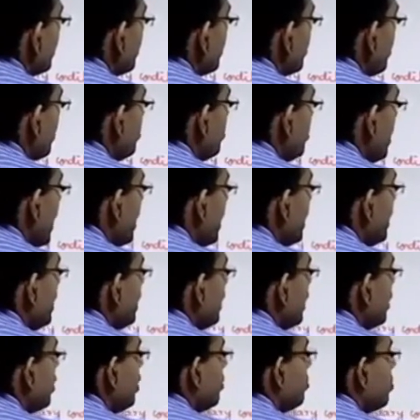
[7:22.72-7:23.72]
a
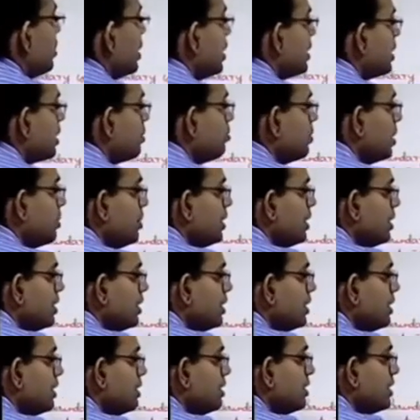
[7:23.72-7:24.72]
bilinear operator may be
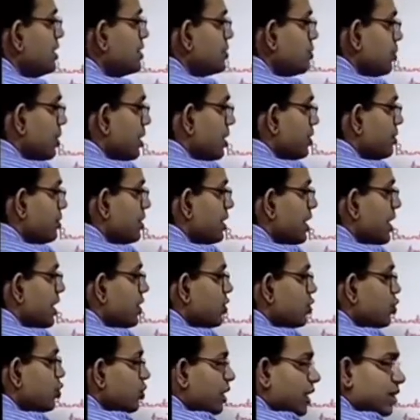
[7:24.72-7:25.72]
written in this way: there are
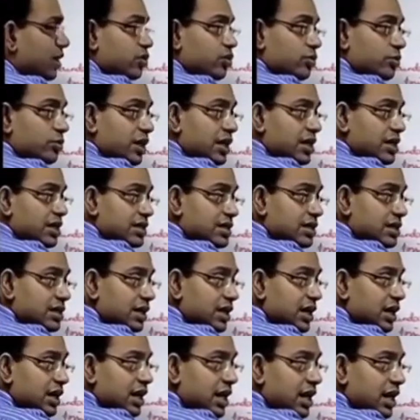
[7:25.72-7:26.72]
two arguments,
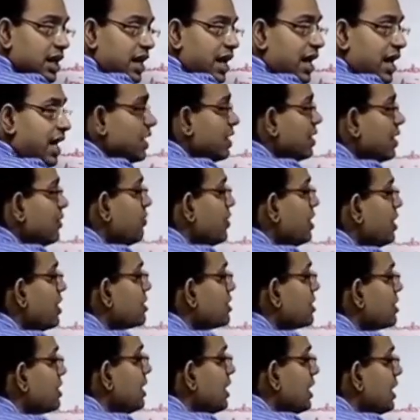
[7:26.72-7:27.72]
and if it
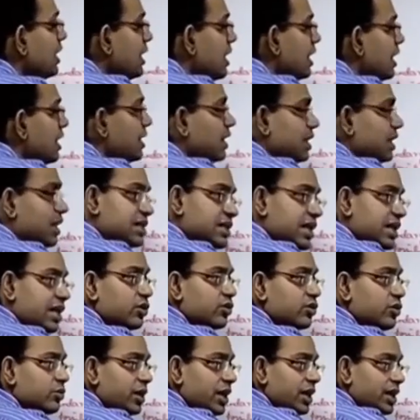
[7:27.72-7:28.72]
is linear in each
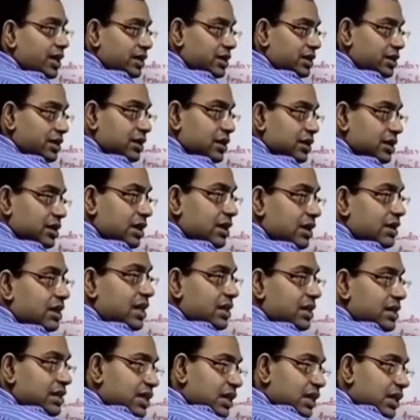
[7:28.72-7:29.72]
argument,
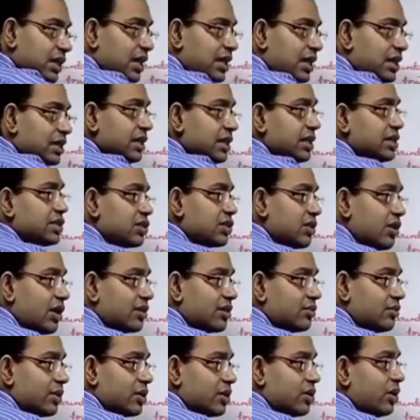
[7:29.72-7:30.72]
that is linear in each
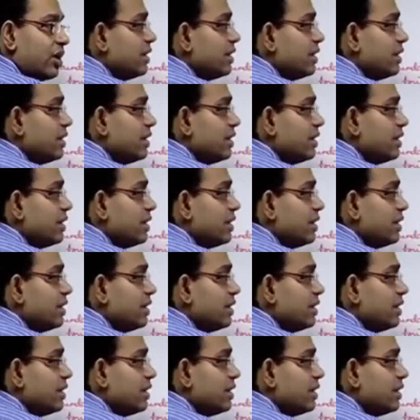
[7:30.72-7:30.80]
slot, we call